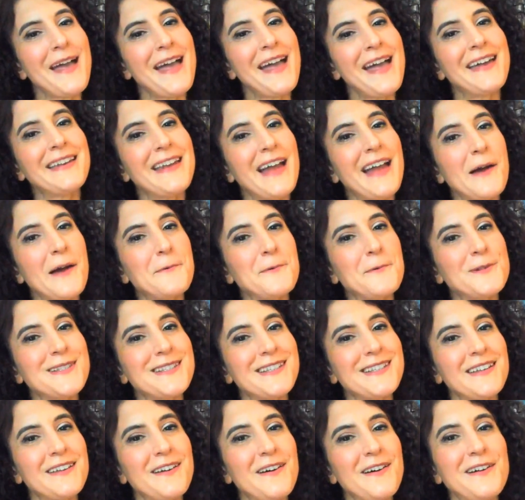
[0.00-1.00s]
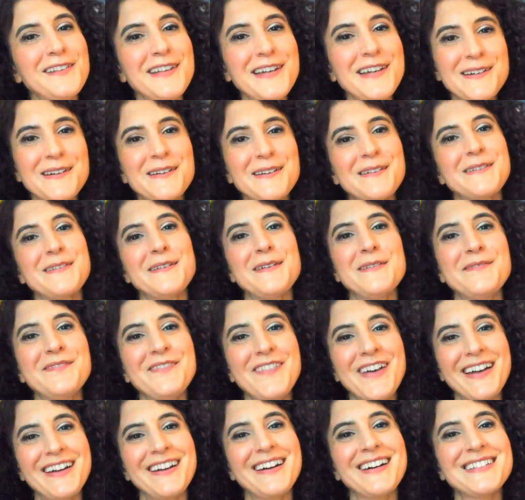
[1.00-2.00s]
and I will see y'all later.
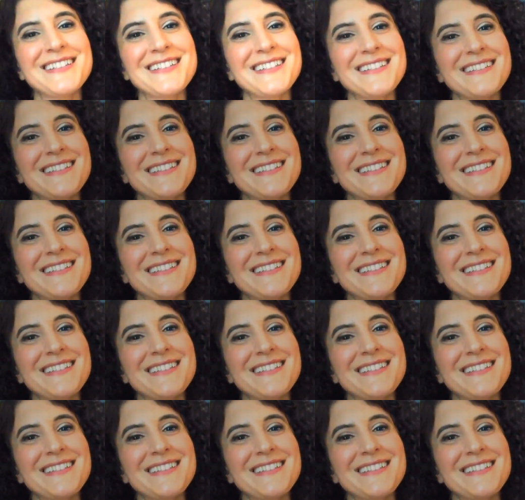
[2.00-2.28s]
Bye, guys.